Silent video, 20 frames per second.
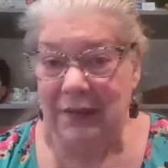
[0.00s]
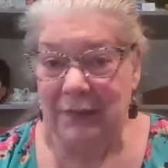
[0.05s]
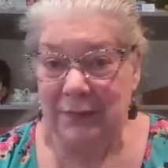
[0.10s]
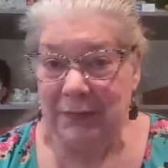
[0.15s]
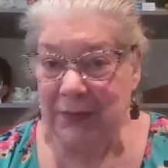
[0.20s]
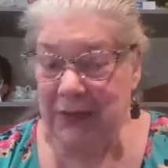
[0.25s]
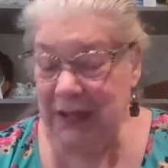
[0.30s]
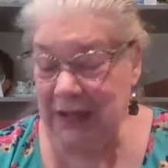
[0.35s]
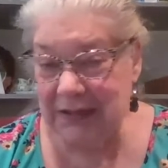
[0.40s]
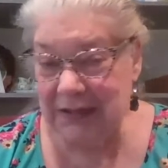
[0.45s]

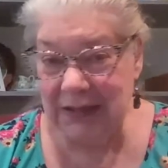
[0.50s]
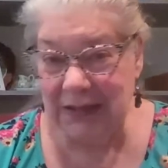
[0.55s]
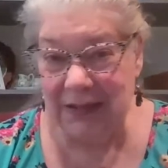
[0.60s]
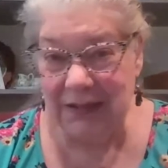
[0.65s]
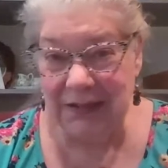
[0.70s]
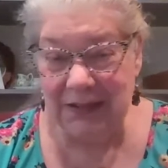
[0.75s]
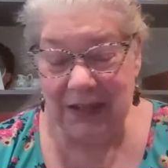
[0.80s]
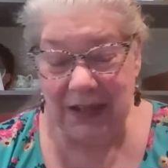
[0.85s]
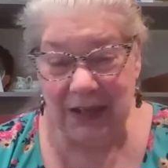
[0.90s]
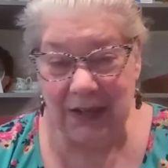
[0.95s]
plastic
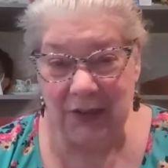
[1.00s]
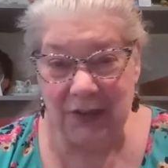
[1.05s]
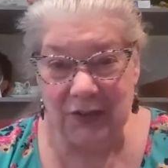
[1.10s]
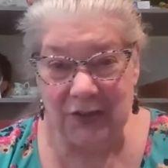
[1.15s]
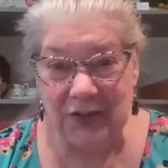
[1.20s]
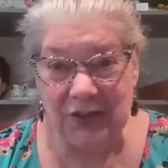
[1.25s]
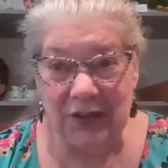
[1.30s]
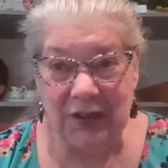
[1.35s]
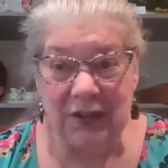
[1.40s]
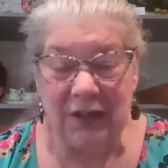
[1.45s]

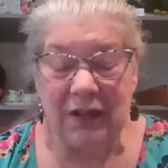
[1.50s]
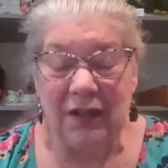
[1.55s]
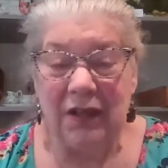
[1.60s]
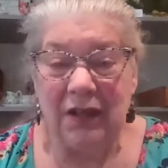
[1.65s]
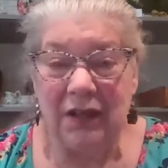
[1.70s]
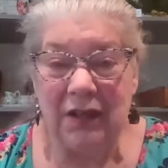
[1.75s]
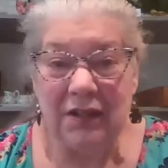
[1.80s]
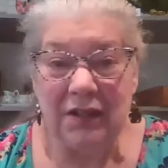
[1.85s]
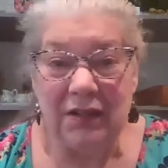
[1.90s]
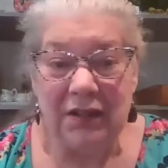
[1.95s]
containers
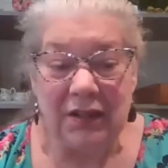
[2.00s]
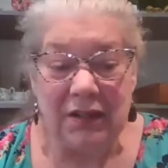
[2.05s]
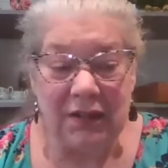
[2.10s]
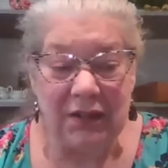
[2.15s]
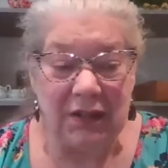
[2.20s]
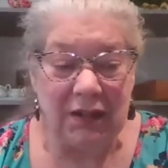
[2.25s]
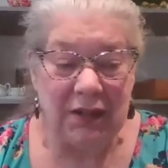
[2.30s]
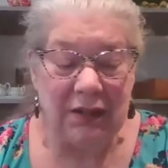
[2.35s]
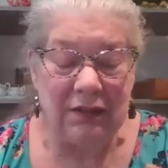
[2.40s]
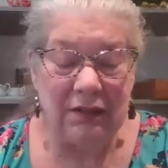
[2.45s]

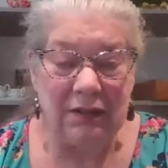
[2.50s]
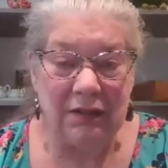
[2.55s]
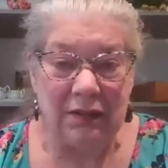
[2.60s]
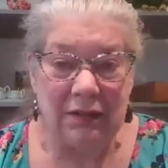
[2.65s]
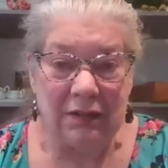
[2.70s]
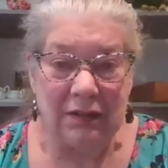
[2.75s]
that